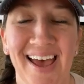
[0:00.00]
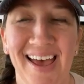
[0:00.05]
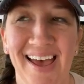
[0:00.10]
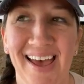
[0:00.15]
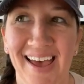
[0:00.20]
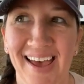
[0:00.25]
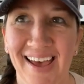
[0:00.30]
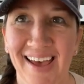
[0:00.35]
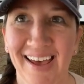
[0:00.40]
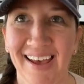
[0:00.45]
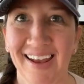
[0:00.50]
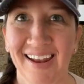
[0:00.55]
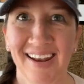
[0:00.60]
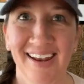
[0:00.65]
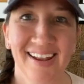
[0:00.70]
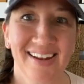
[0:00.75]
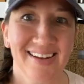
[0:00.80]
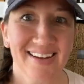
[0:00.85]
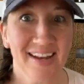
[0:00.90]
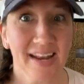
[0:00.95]

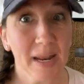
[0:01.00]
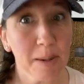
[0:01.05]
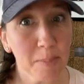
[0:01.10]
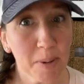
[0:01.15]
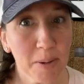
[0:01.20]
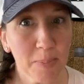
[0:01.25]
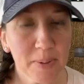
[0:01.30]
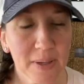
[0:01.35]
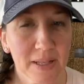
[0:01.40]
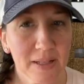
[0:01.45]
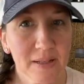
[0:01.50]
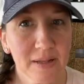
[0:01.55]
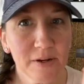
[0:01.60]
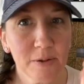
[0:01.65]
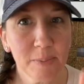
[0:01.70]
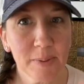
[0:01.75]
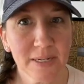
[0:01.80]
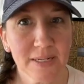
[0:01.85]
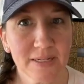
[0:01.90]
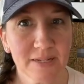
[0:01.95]
And today might be a
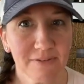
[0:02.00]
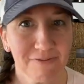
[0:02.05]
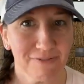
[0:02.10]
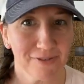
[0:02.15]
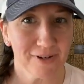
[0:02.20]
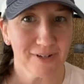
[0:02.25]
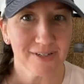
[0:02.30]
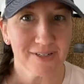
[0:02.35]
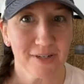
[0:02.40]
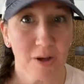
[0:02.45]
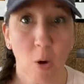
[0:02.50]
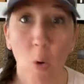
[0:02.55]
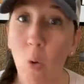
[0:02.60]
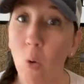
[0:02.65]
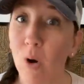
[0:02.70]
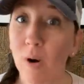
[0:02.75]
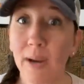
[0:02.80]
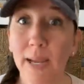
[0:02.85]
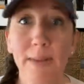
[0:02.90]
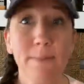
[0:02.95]
little bit different,
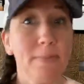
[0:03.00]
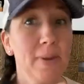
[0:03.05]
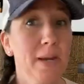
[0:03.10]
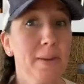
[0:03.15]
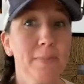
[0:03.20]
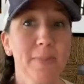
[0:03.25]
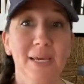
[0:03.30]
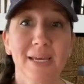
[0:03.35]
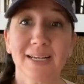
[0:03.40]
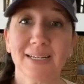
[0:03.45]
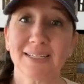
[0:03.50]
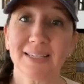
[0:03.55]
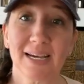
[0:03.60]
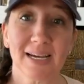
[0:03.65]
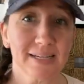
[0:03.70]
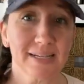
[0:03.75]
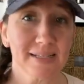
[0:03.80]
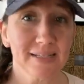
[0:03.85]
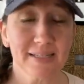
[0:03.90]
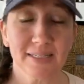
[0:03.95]
or it might be
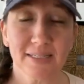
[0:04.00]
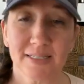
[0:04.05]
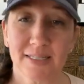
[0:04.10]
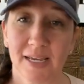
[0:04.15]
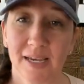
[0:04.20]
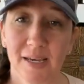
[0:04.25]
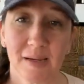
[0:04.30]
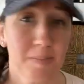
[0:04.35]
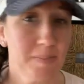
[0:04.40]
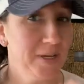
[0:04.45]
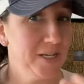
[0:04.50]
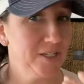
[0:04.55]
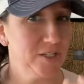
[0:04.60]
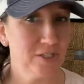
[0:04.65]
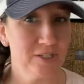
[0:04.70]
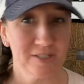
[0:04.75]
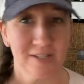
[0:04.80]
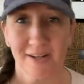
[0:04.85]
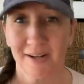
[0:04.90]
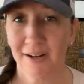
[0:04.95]
exactly the same. It's
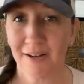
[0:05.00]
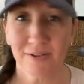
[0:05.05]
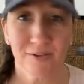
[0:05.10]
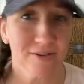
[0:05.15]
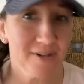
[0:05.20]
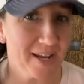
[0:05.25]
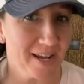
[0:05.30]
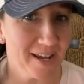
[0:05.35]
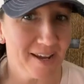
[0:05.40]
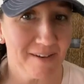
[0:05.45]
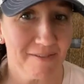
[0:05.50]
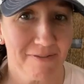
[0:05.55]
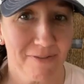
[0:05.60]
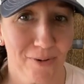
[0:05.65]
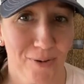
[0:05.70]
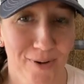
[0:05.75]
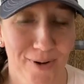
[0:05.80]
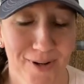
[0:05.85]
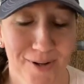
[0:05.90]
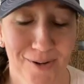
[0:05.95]
just another day
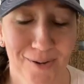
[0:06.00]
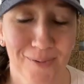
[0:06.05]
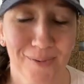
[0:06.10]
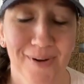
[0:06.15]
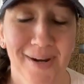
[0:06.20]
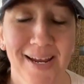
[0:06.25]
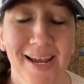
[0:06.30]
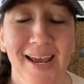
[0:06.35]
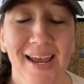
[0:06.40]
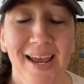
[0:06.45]
for you.